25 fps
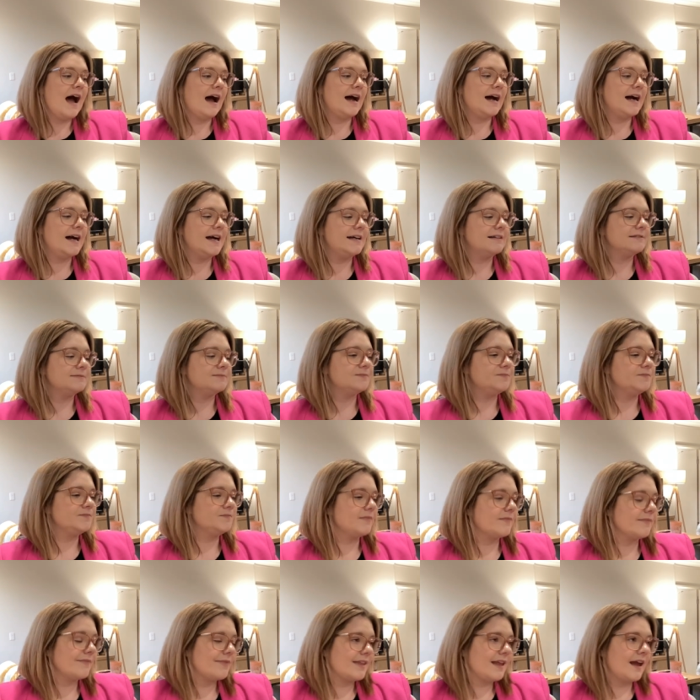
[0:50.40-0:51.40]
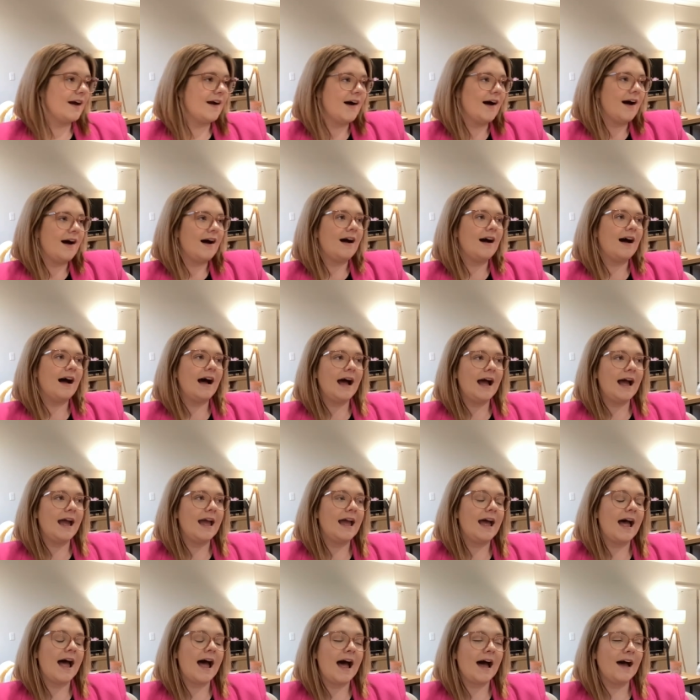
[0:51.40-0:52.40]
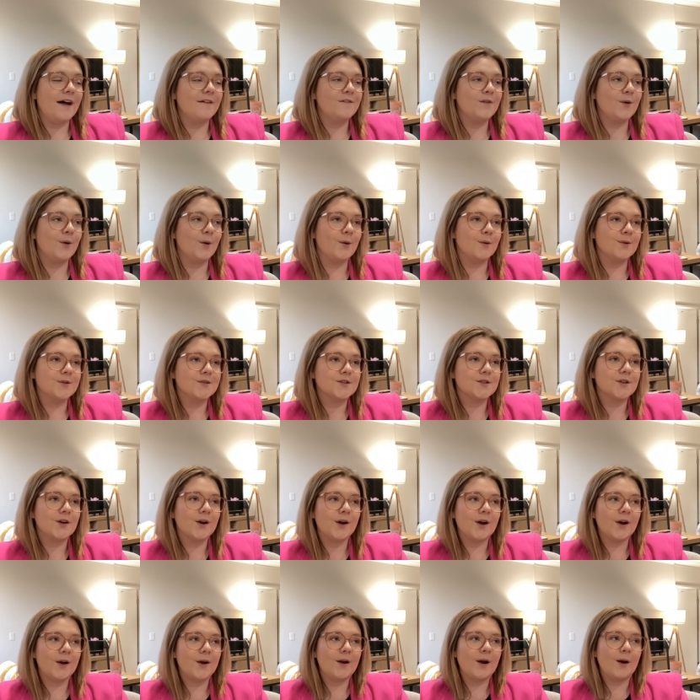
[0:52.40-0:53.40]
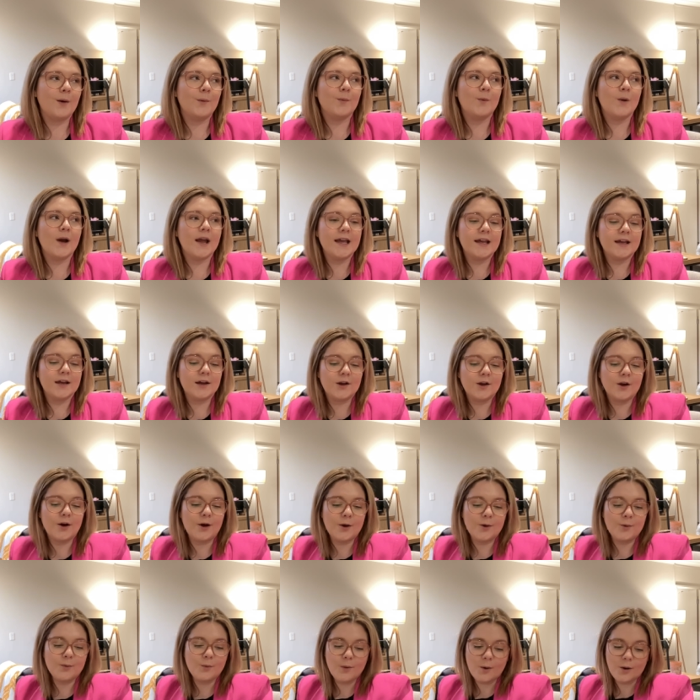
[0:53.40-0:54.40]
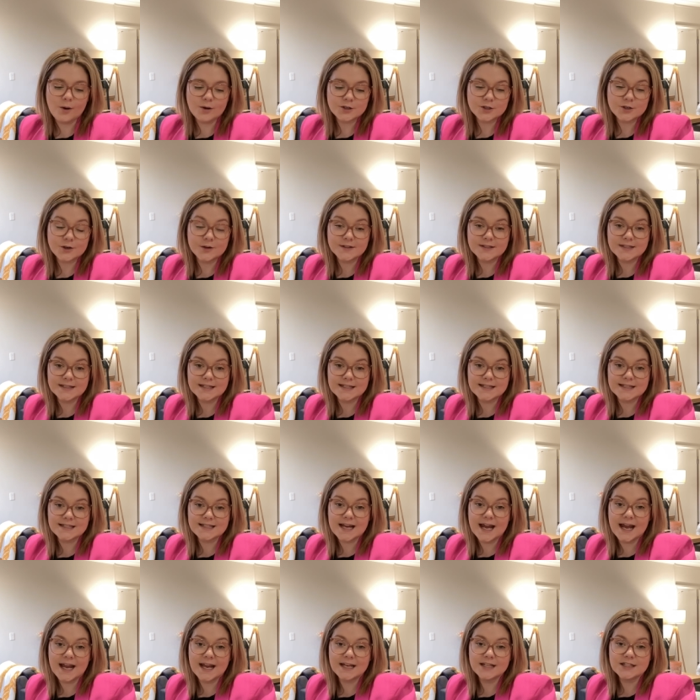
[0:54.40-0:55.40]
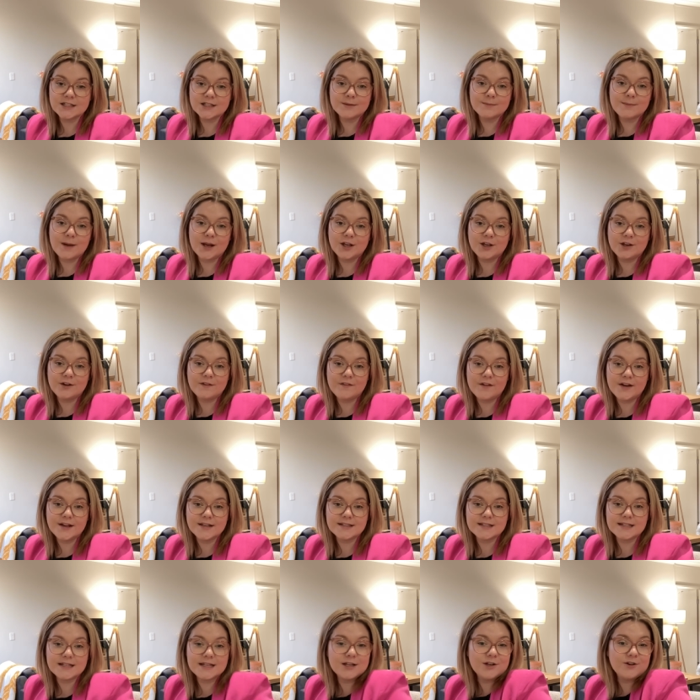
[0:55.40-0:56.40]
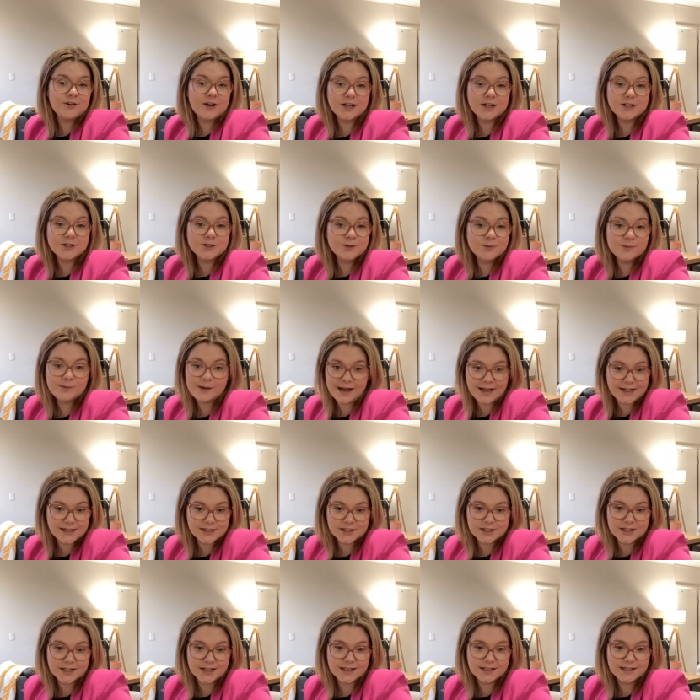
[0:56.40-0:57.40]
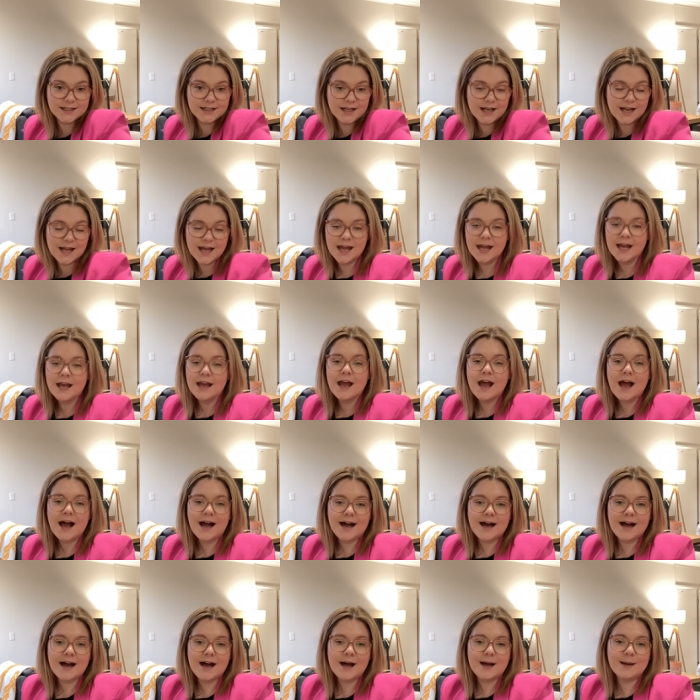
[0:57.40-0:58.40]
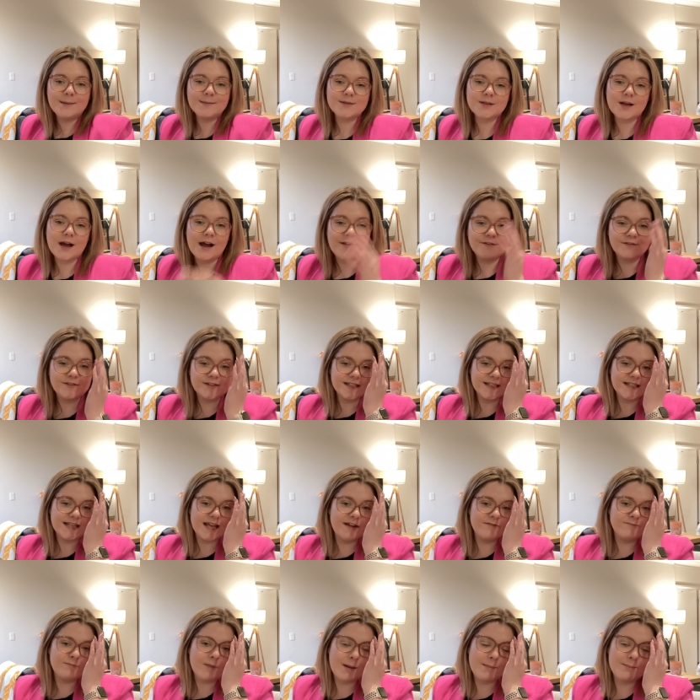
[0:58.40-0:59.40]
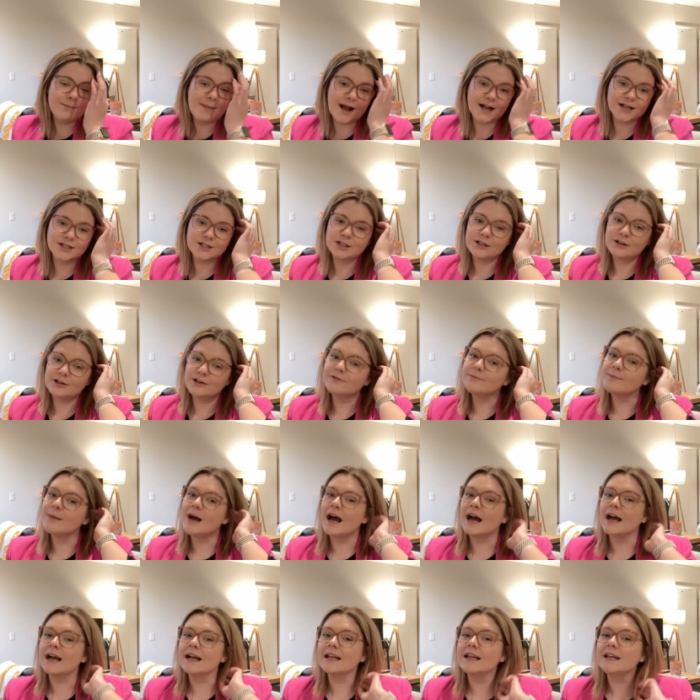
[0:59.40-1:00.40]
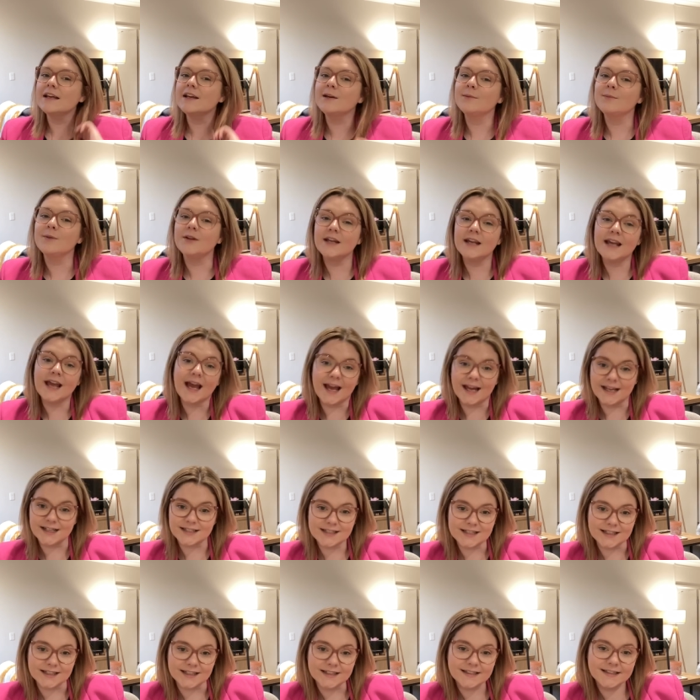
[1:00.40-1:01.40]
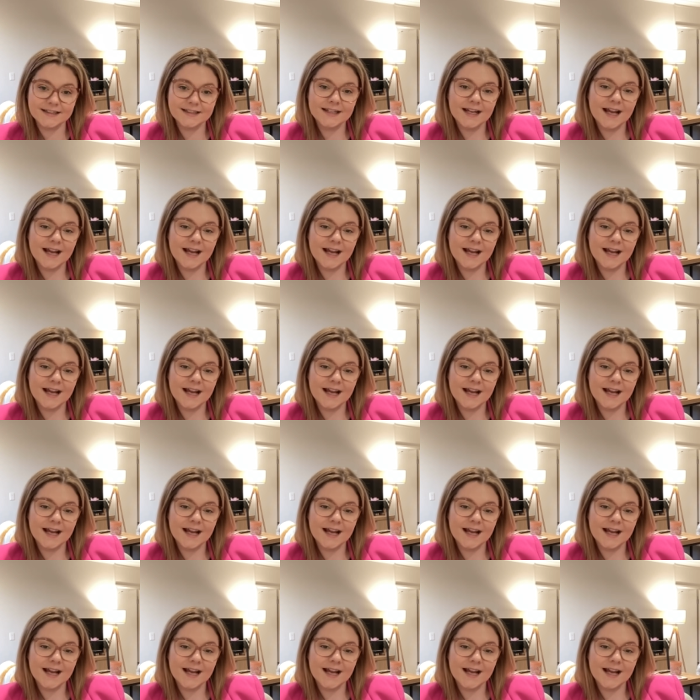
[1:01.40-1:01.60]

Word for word: Um, I have also a week ago walked across the stage at my university graduation um, so I've received my Bachelor of Marketing Communication.